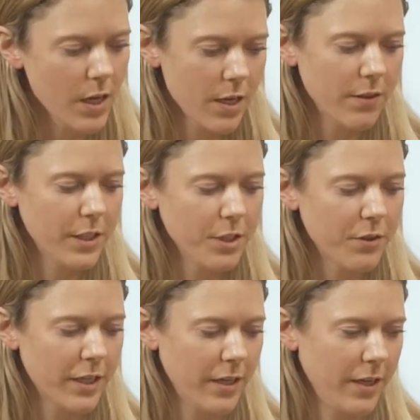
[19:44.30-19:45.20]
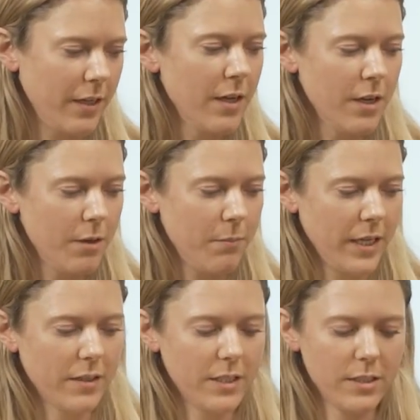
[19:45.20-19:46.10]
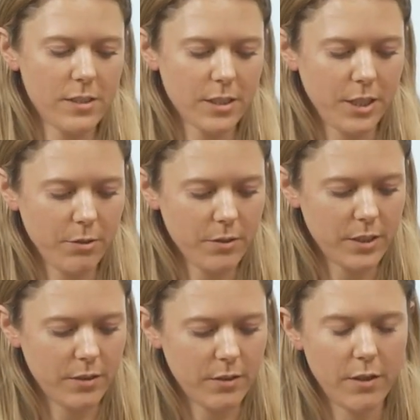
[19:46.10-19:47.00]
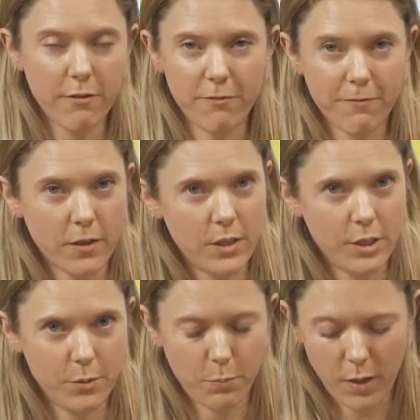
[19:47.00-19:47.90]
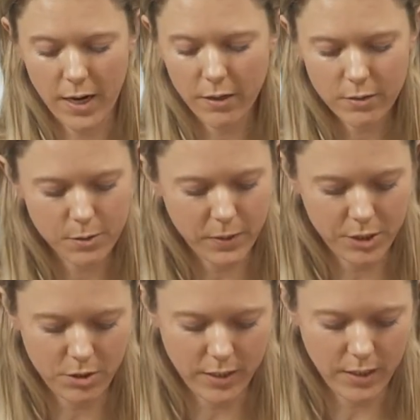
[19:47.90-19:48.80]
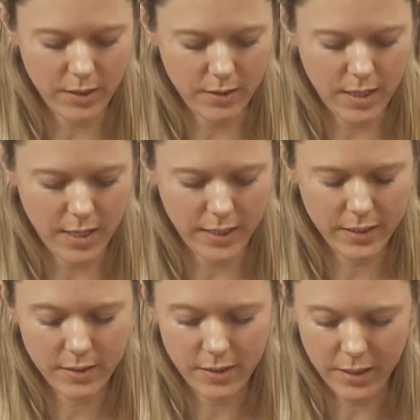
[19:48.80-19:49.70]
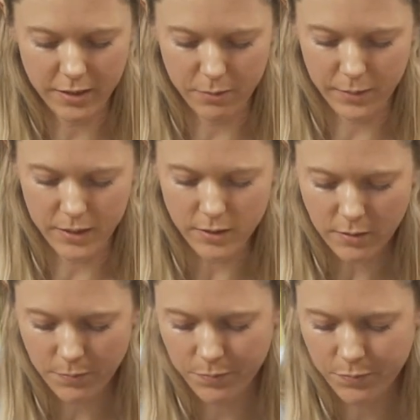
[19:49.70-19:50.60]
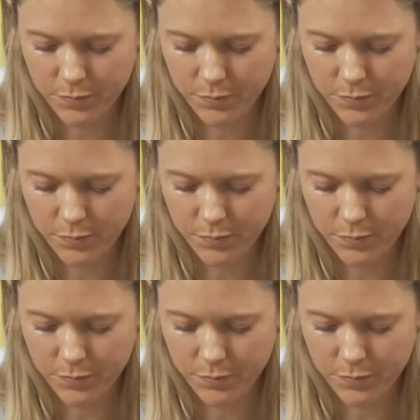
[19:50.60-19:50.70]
And then you can make these cute little furrowed brows by drawing a line in the middle.